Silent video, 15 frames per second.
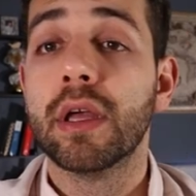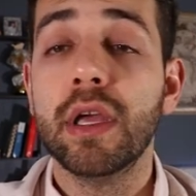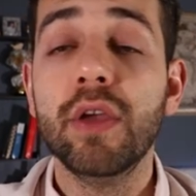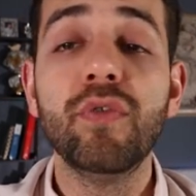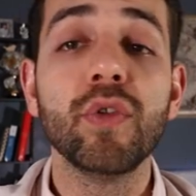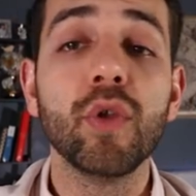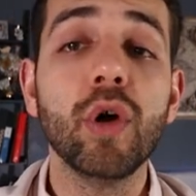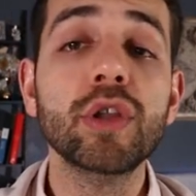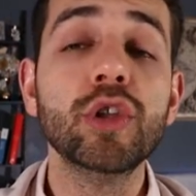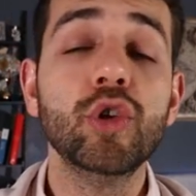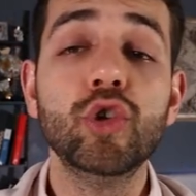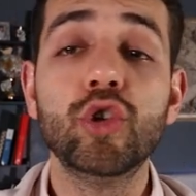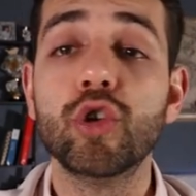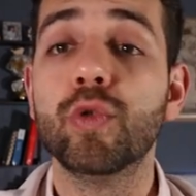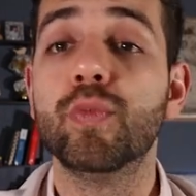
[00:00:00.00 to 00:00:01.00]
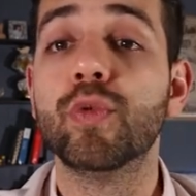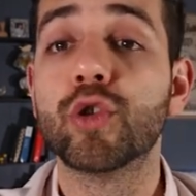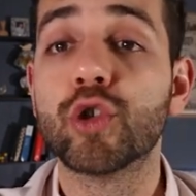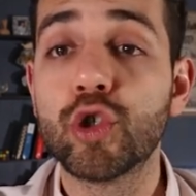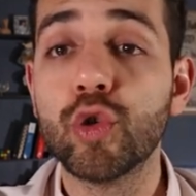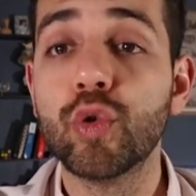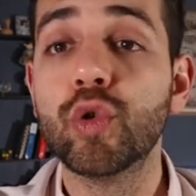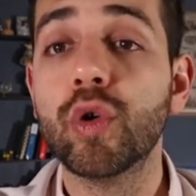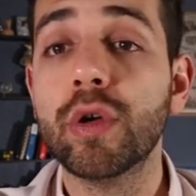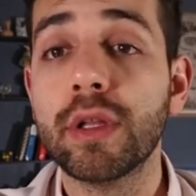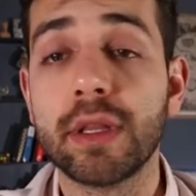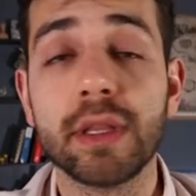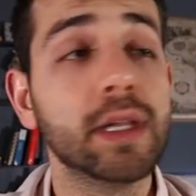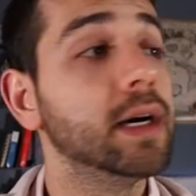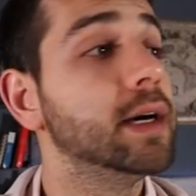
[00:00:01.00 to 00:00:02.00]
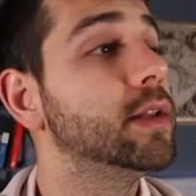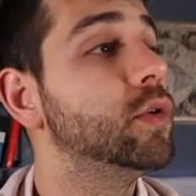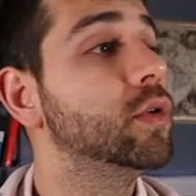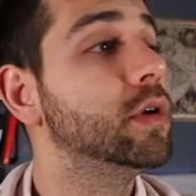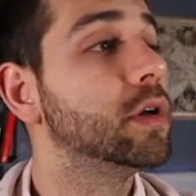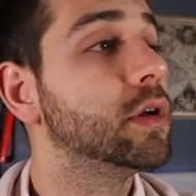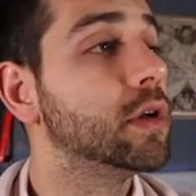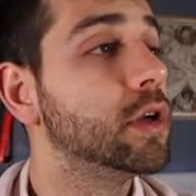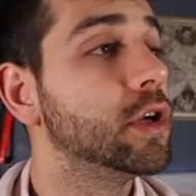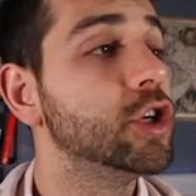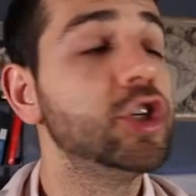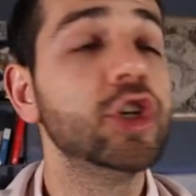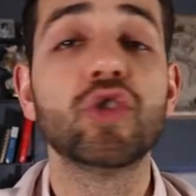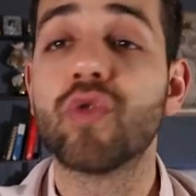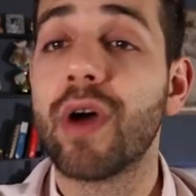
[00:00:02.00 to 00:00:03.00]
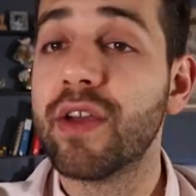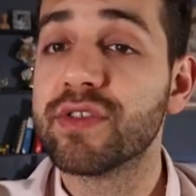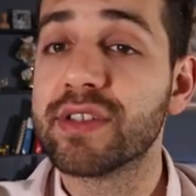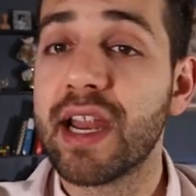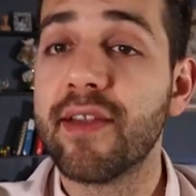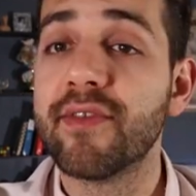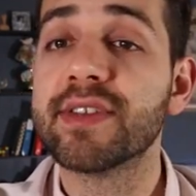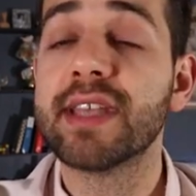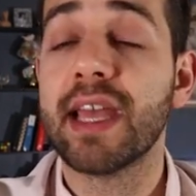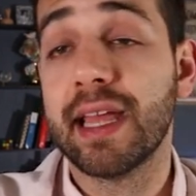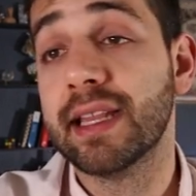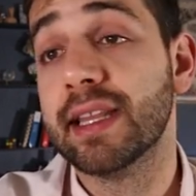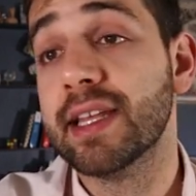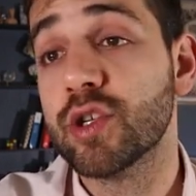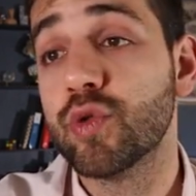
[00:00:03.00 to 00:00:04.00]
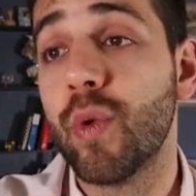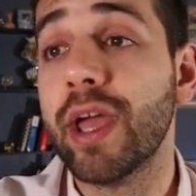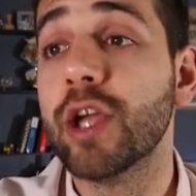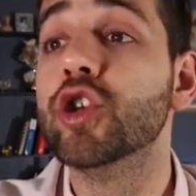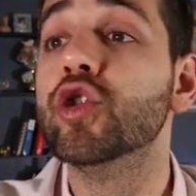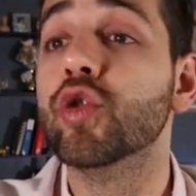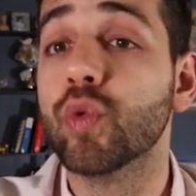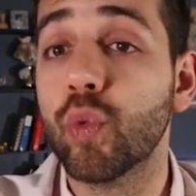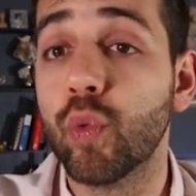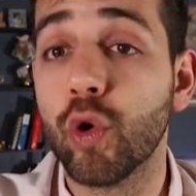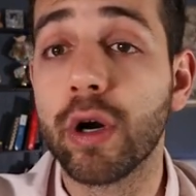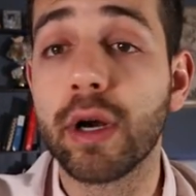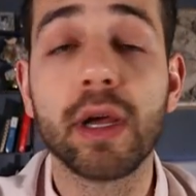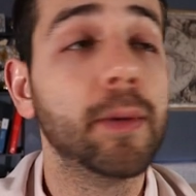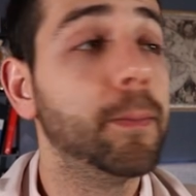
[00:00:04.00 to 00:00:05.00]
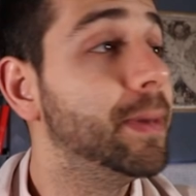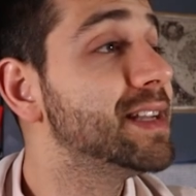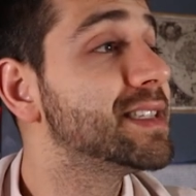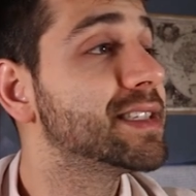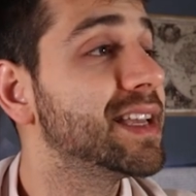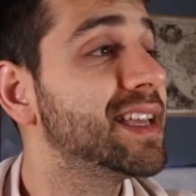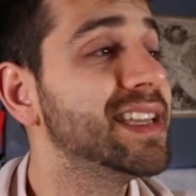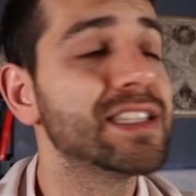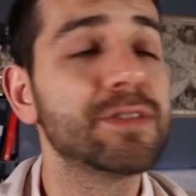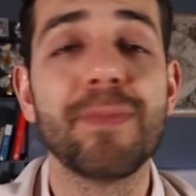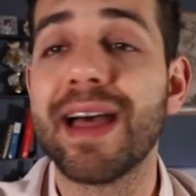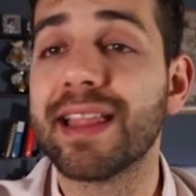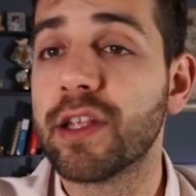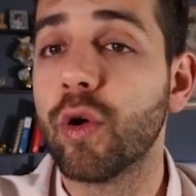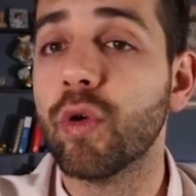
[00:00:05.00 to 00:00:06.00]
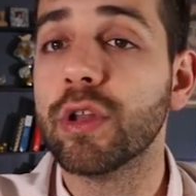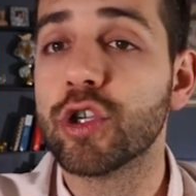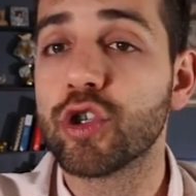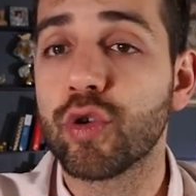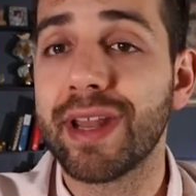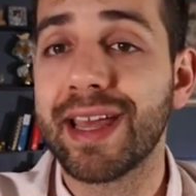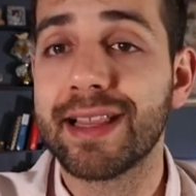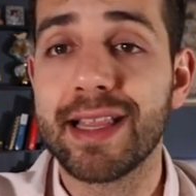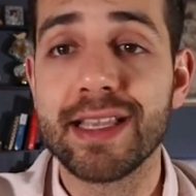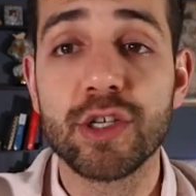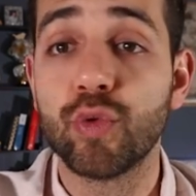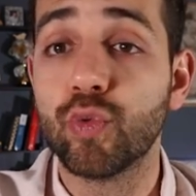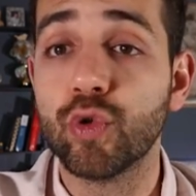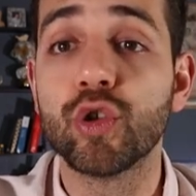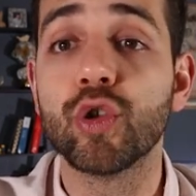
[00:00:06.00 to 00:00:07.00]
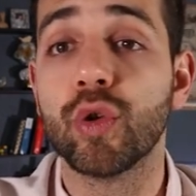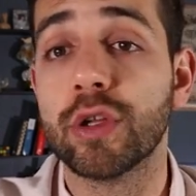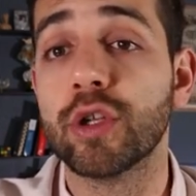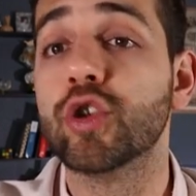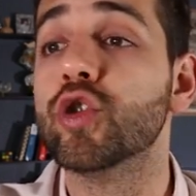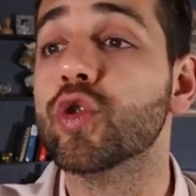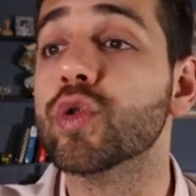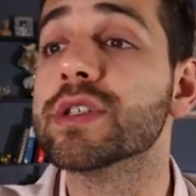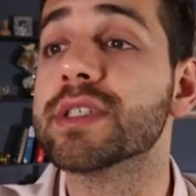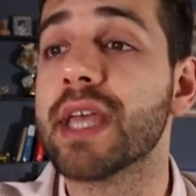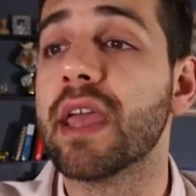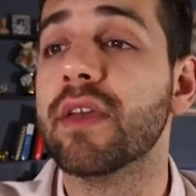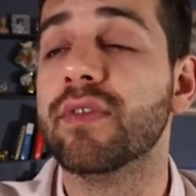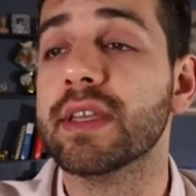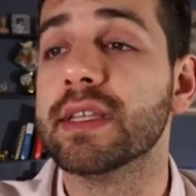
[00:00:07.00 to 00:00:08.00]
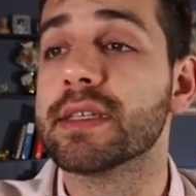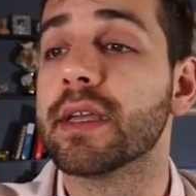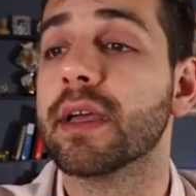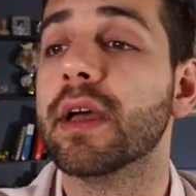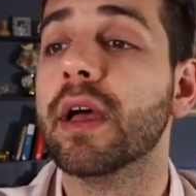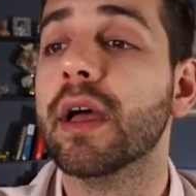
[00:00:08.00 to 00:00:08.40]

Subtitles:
If not, you should put sudo nano gdrive service, and this way it should work. But it's better only to connect as a root, only to save it.